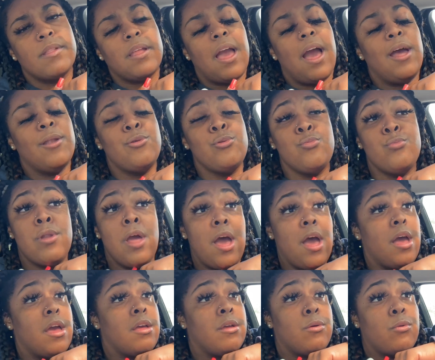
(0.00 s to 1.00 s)
I do
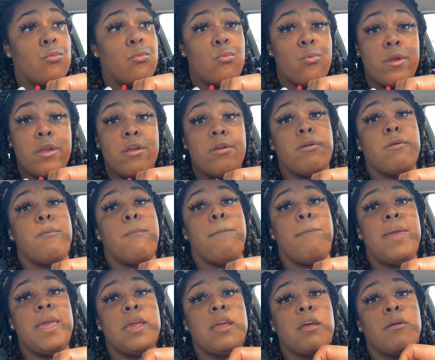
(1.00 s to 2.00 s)
not wear
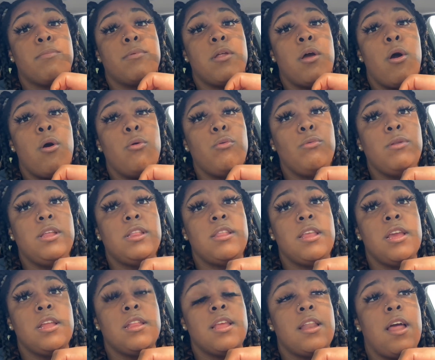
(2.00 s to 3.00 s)
makeup. The only
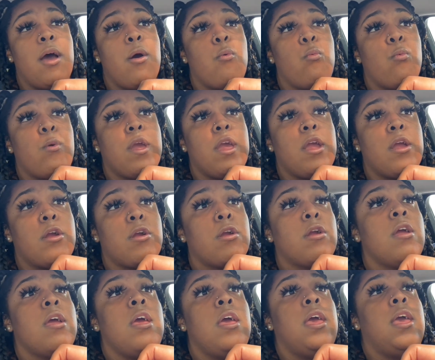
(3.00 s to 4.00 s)
thing that I wear
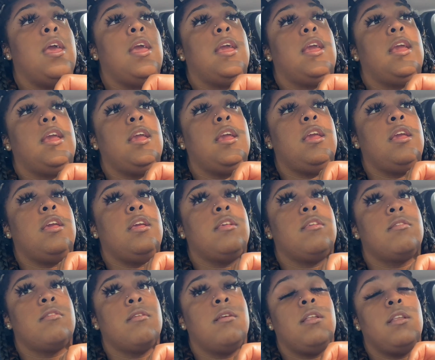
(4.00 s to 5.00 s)

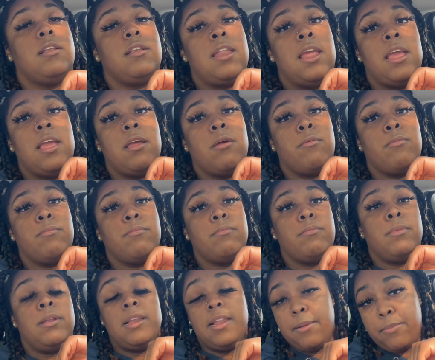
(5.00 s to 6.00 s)
is damn
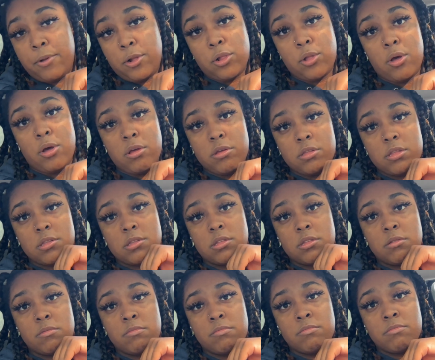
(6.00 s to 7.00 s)
lip gloss.
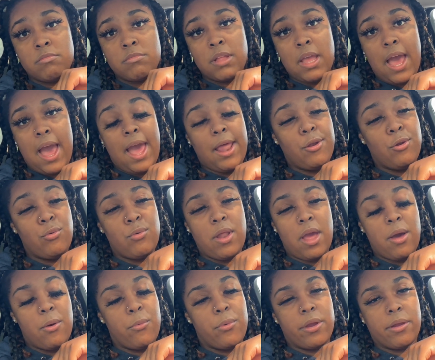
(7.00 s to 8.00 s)
I do
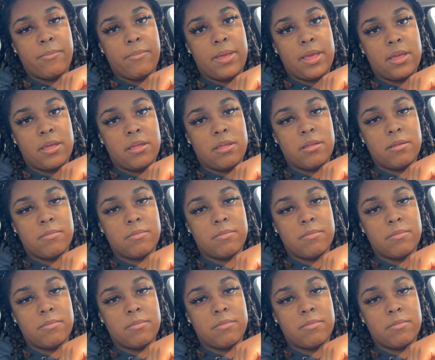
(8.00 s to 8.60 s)
not wear makeup.